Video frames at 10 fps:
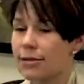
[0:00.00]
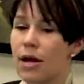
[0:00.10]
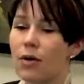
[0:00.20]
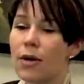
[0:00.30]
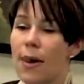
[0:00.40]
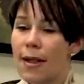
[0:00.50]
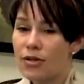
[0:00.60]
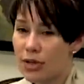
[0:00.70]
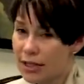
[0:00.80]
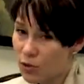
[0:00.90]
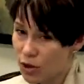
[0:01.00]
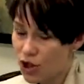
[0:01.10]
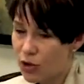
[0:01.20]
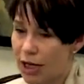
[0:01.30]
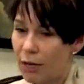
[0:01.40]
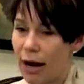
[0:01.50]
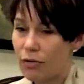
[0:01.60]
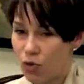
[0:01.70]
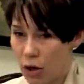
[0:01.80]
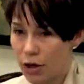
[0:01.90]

So, so that's what's unique about